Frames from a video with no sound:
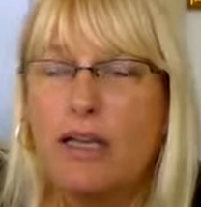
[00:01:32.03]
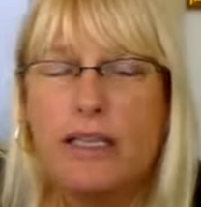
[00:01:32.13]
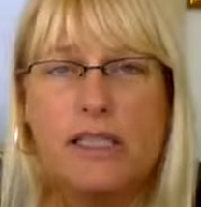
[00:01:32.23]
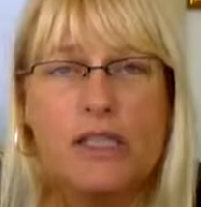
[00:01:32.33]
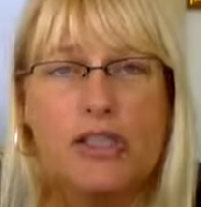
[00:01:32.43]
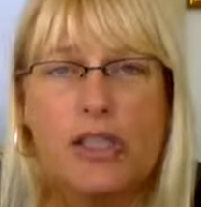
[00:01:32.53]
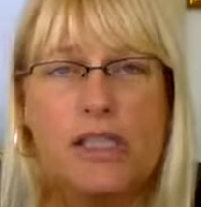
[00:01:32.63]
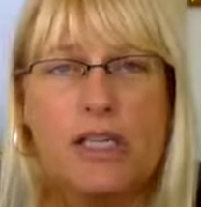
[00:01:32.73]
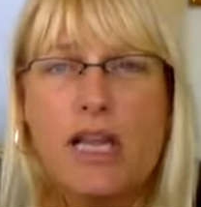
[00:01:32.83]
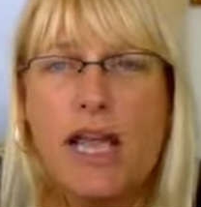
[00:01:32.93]
it's
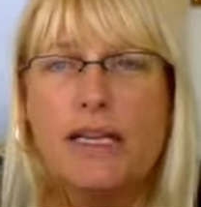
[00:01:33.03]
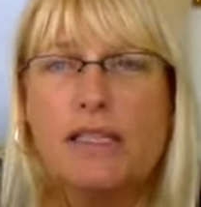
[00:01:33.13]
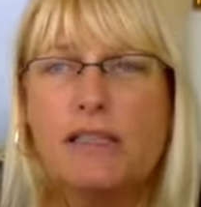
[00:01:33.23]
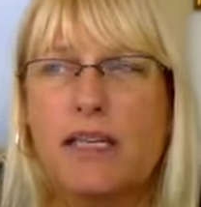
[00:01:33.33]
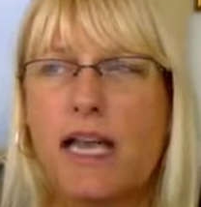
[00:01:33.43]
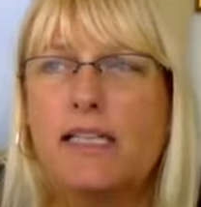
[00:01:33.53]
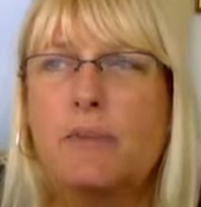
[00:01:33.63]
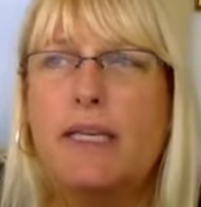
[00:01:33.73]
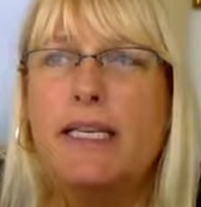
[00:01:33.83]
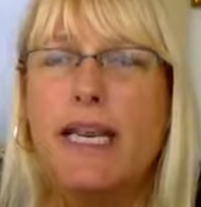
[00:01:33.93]
just
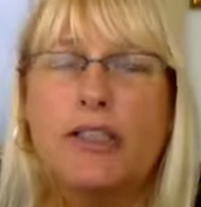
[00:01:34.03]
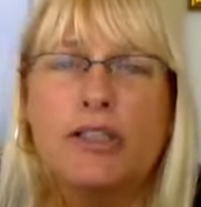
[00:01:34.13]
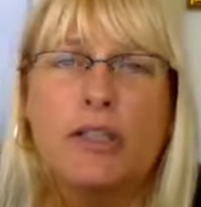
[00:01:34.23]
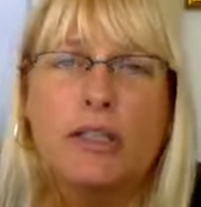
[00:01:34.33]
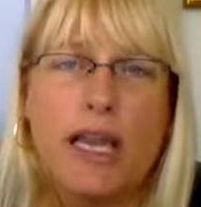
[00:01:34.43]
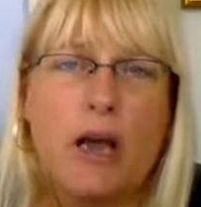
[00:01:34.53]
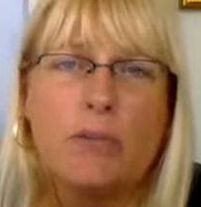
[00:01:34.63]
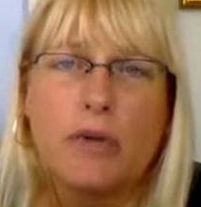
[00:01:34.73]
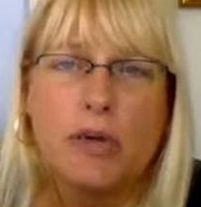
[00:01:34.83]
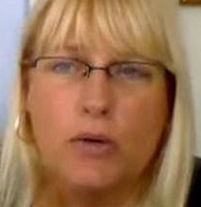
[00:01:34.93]
exponentially
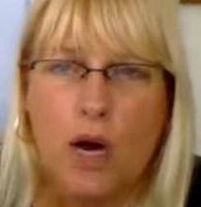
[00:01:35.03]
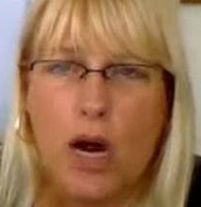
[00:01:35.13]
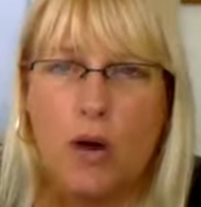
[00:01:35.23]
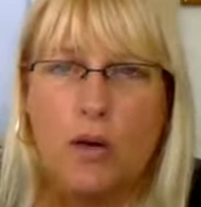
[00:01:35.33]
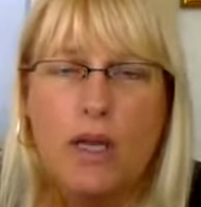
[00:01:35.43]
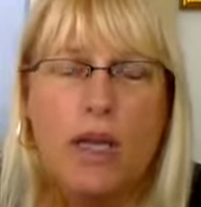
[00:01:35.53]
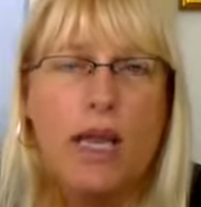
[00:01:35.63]
helped me grow.